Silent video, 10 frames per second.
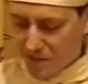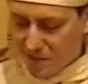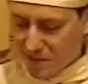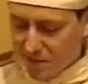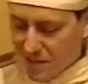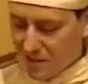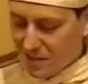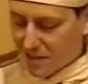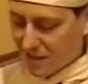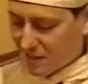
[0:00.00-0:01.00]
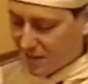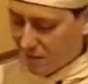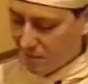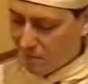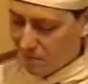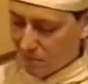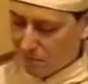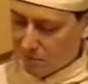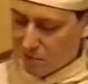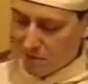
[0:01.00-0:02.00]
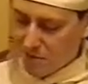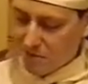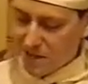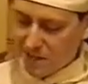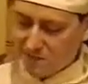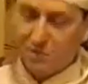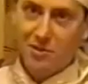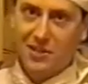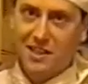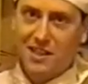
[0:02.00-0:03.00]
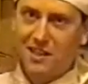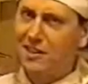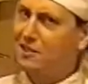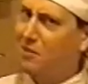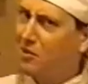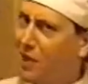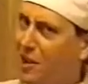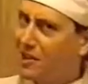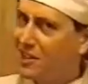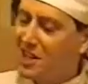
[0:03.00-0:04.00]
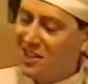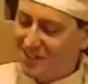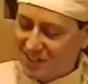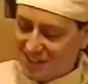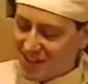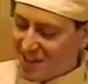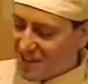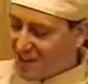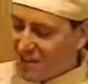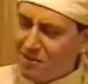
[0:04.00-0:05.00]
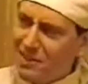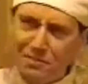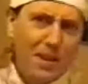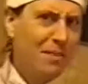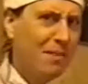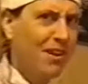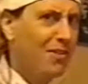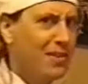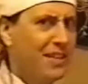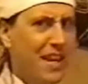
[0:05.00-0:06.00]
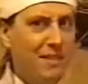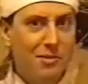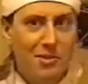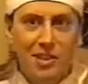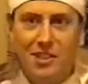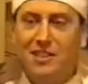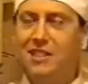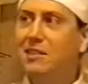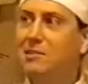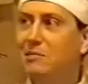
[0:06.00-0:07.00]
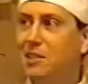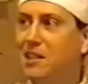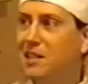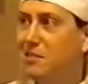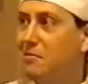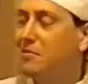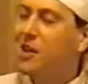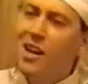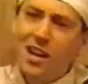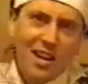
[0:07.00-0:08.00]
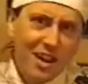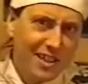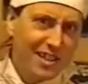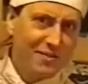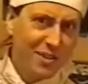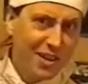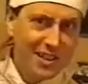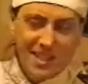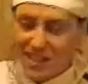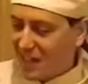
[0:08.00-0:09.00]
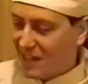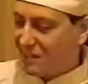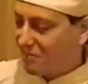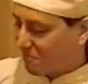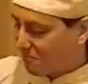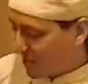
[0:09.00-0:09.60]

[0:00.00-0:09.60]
at uni, one of my mates brought in some love hearts and we spread them out over the table, and this was in some artsy-fartsy class with